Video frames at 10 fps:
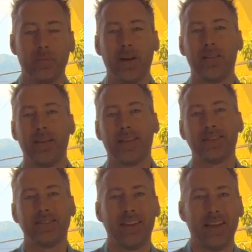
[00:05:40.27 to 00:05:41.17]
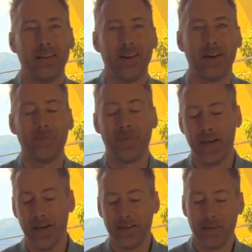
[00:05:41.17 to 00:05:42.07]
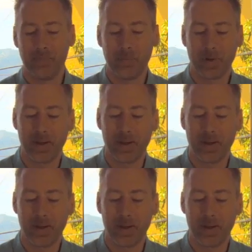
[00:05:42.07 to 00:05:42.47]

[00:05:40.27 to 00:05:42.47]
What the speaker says: But I think thanks to the internet, that people